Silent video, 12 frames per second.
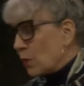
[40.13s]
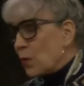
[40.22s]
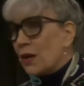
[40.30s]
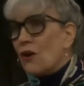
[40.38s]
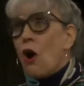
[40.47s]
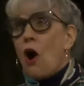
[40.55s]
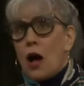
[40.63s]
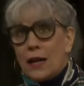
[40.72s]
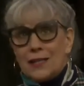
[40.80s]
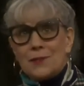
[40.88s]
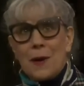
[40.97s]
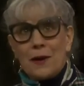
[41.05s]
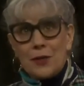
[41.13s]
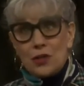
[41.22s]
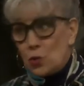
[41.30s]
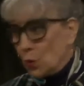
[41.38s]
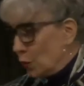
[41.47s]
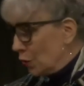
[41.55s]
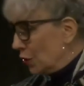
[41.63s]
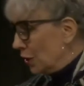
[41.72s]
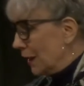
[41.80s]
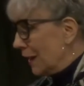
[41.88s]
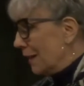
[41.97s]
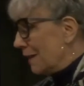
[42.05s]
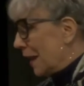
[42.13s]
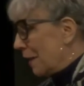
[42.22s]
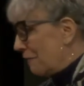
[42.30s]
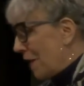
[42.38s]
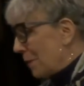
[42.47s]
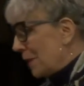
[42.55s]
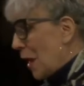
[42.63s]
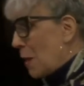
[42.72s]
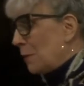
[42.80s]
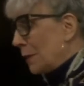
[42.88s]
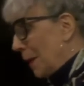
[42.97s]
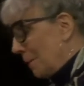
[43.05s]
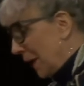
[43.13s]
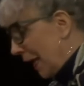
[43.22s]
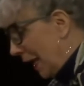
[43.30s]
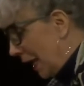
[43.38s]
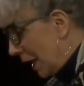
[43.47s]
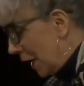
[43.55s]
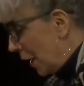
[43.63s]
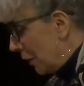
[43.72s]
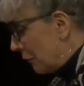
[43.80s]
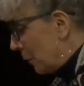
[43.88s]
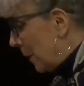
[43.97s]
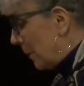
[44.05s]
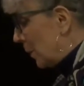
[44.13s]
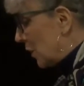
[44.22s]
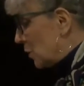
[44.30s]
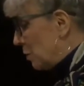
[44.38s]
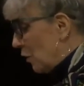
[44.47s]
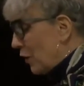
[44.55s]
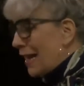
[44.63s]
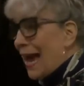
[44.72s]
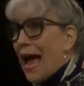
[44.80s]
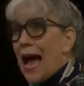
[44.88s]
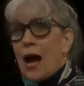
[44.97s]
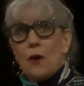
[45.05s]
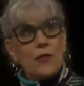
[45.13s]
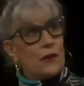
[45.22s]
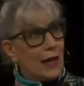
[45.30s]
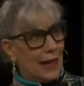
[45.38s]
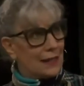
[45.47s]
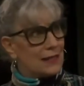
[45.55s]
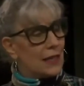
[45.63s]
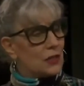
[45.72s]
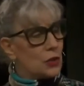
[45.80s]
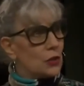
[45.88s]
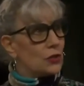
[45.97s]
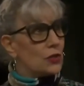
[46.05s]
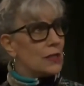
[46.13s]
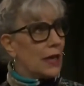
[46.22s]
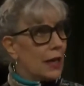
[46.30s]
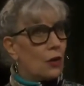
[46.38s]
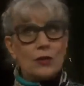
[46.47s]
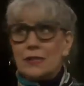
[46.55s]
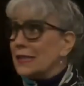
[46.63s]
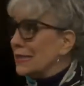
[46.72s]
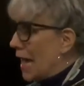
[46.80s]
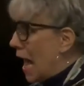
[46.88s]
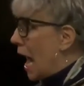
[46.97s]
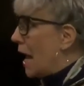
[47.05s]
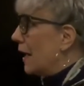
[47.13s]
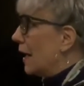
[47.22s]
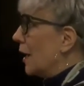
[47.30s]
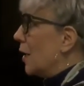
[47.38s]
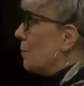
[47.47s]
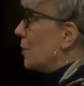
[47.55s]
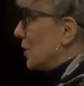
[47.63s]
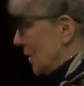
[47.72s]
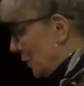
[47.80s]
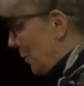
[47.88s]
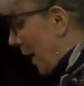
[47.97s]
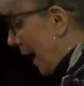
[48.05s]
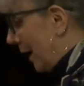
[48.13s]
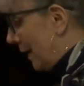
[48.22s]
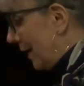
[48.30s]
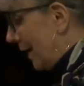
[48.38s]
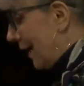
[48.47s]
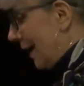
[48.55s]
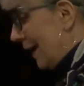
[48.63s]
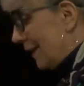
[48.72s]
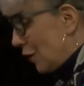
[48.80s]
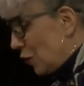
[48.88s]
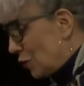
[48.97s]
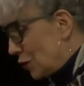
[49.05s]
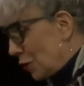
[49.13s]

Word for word: what an awe-inspiring tool that a family album can be for people exploring how their ancestors did or did not participate in larger